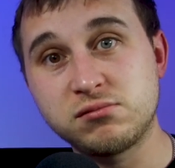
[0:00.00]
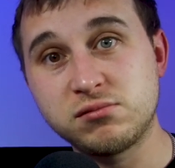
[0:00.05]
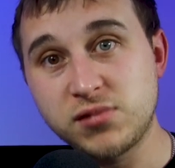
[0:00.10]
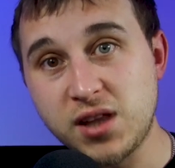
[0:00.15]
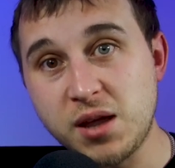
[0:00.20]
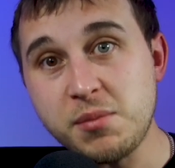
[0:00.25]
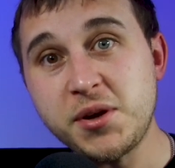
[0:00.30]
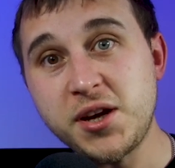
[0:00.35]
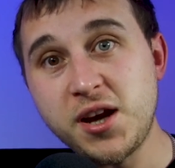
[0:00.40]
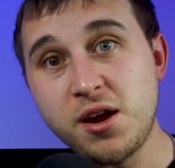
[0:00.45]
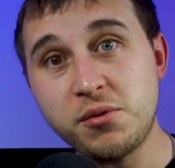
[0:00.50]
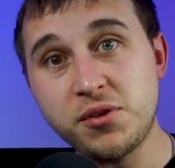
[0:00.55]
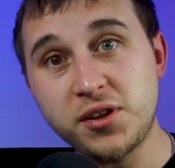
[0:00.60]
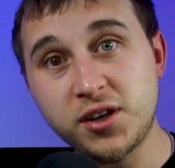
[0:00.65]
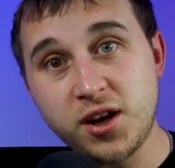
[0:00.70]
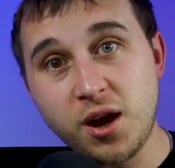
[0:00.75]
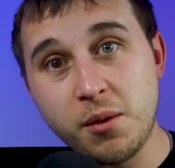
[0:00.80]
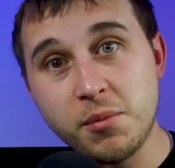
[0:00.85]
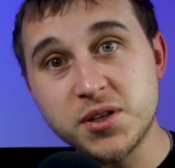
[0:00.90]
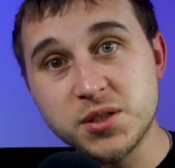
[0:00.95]
Let me know in the
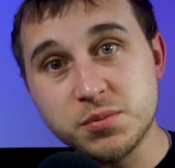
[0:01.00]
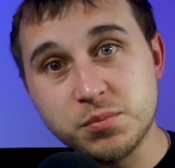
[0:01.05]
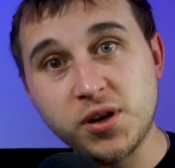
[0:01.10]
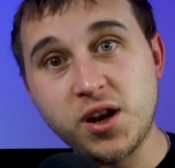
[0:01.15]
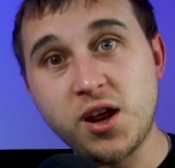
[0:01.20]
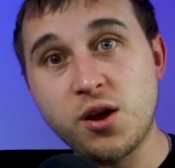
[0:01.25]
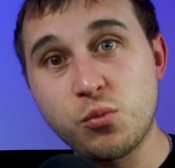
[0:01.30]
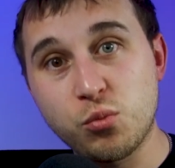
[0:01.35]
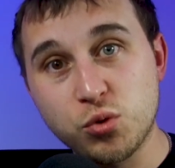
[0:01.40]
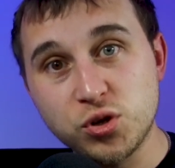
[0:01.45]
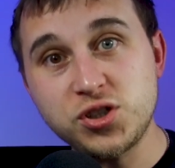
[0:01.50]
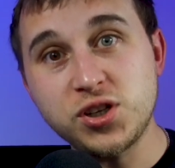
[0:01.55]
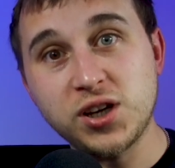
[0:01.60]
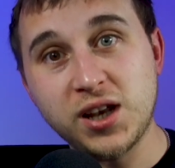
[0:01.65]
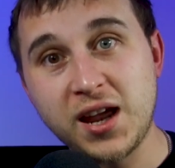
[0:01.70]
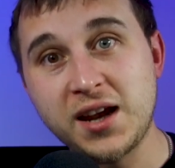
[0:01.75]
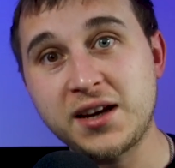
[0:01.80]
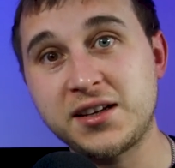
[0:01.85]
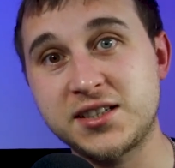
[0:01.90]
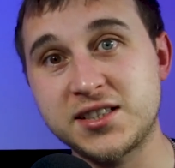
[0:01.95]
comments below. Would you
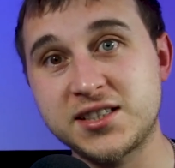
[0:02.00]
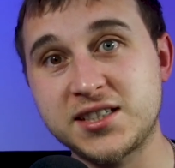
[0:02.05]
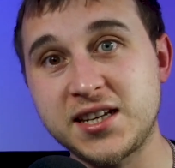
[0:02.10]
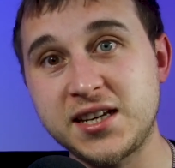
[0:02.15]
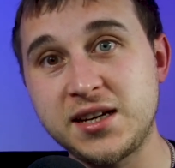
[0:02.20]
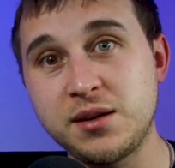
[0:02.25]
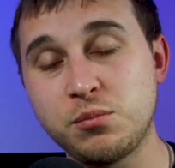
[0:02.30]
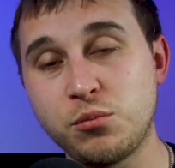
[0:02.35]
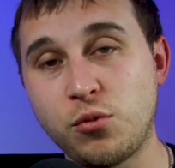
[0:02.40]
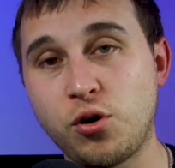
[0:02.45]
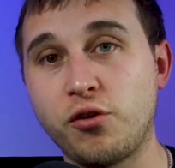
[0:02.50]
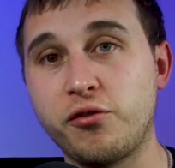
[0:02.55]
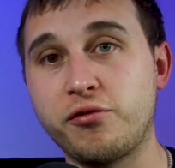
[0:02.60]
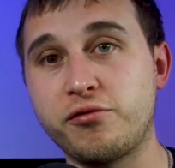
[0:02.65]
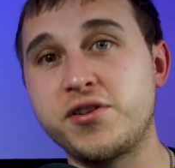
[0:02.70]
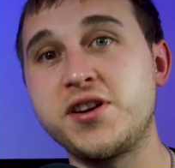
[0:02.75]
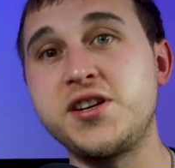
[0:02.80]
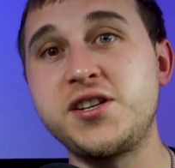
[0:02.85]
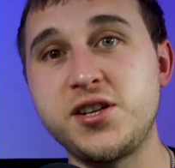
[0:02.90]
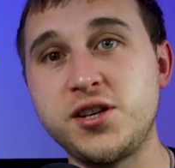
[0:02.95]
like to see more
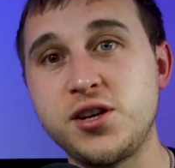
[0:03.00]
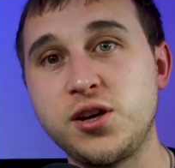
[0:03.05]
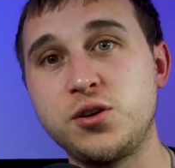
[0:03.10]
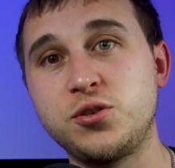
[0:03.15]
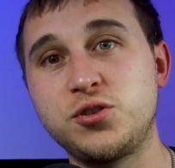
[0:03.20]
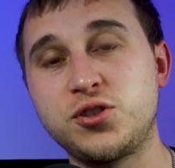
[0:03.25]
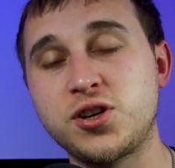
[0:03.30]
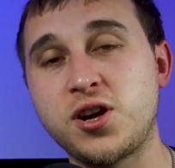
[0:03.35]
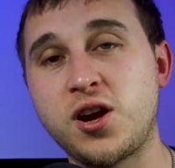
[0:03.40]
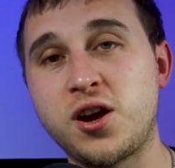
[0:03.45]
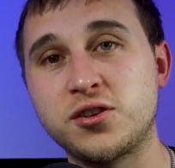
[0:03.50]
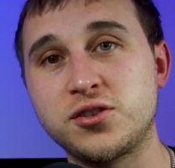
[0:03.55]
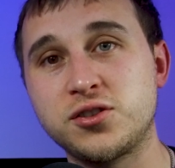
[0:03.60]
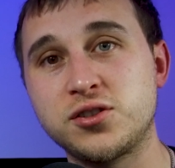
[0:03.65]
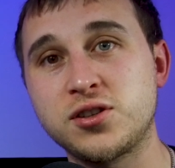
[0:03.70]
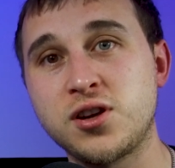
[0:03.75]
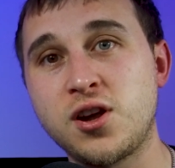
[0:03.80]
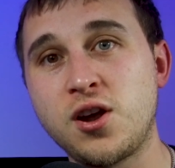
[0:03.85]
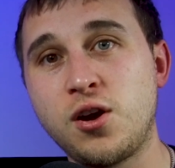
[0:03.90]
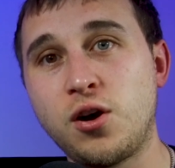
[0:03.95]
free-to-use
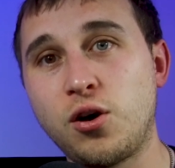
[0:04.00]
chargers,